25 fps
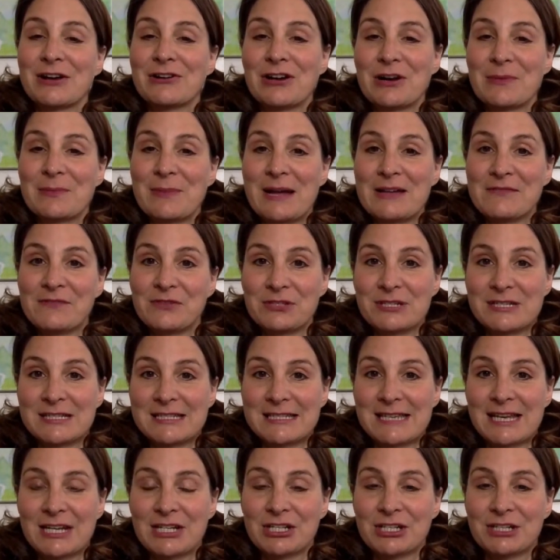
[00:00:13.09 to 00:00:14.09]
our mindfulness
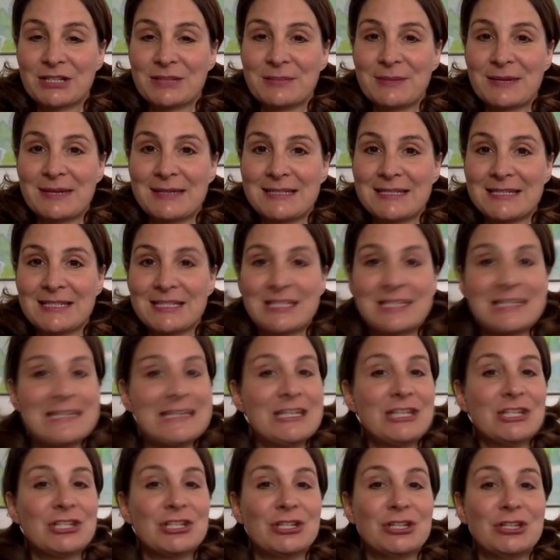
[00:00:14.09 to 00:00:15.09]
session by just
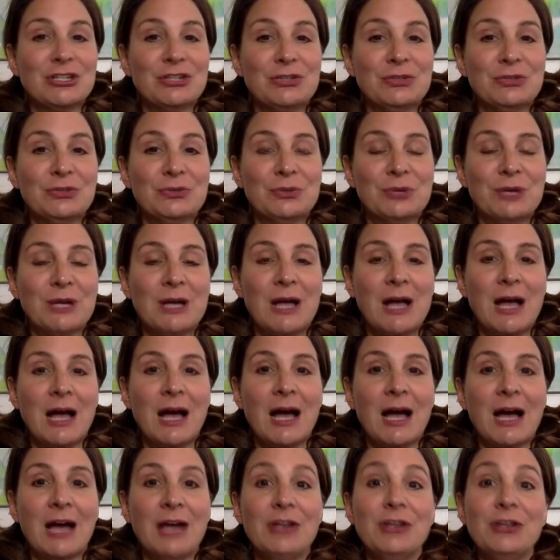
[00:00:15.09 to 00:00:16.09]
teaching you
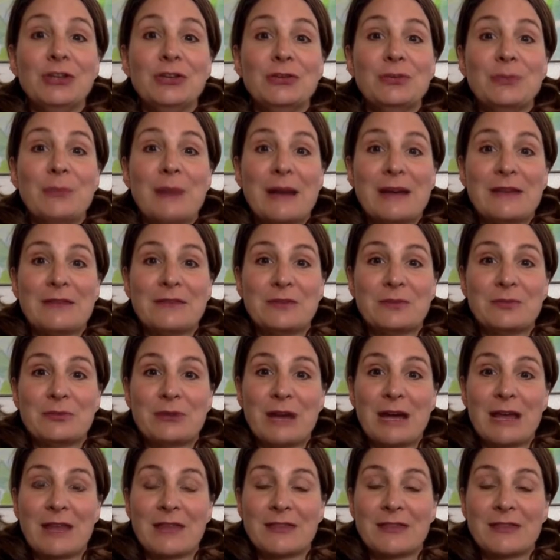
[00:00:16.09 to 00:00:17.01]
a new mindful breath.